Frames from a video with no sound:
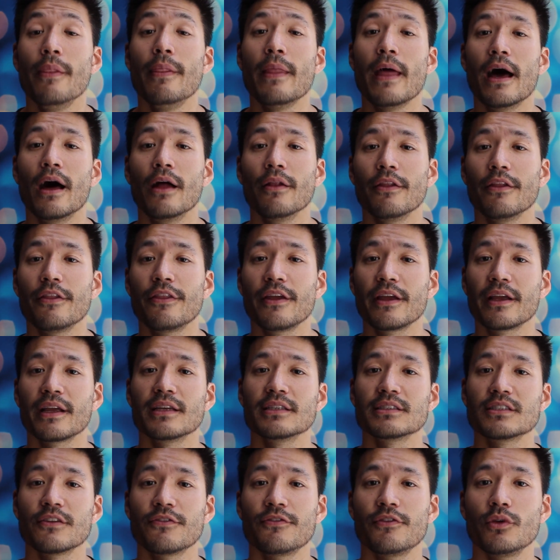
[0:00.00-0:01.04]
Now, the thing
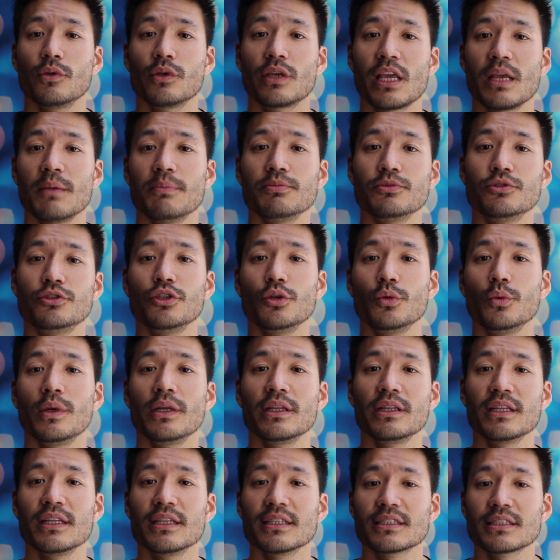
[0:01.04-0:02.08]
is, if you keep
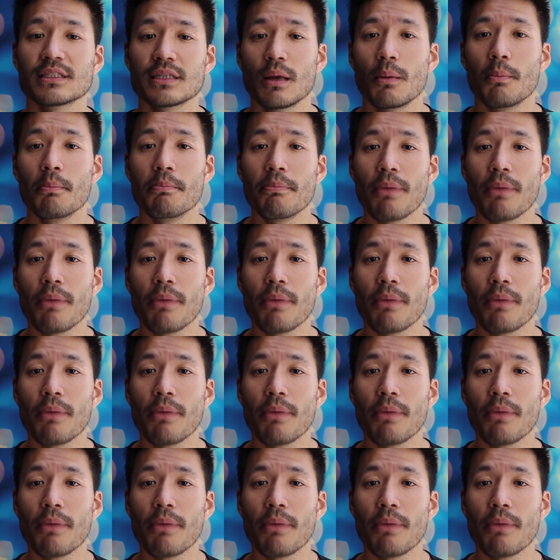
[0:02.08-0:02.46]
doing this,